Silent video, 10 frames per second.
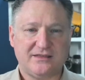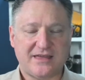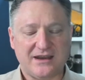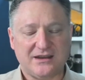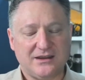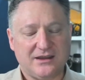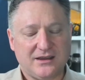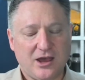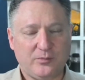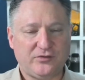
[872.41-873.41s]
That
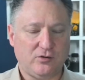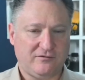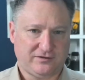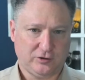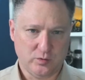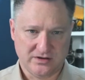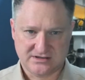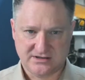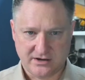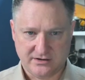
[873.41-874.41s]
helps to
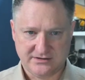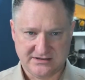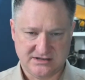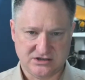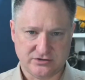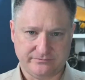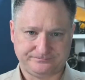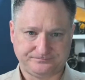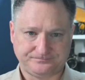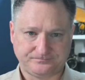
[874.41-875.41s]
influence their decision.
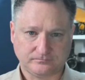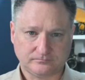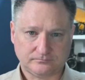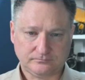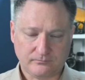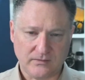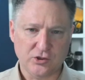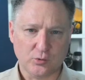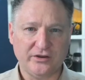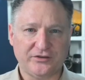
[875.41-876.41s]

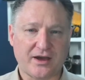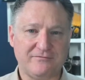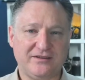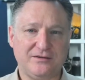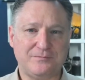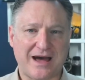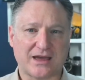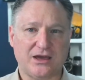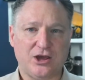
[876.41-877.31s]
And the real-time feedback.